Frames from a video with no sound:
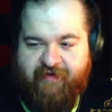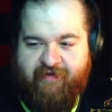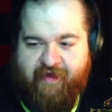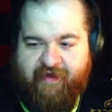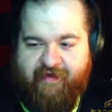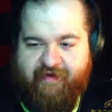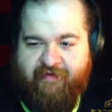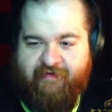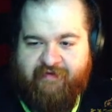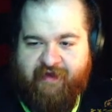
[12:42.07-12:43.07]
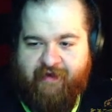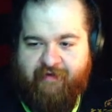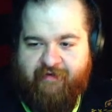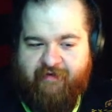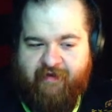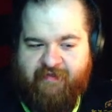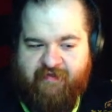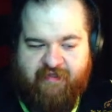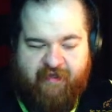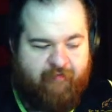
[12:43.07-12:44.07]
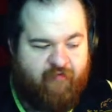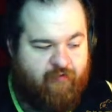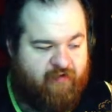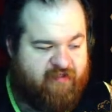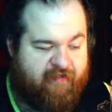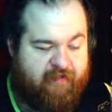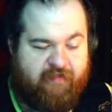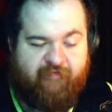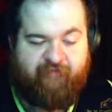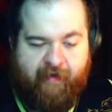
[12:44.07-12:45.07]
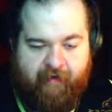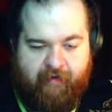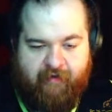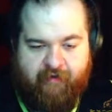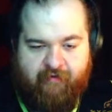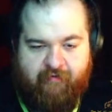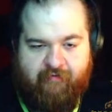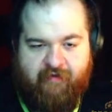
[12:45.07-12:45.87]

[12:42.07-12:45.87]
and the idea of this game, of course, is fighting, you know?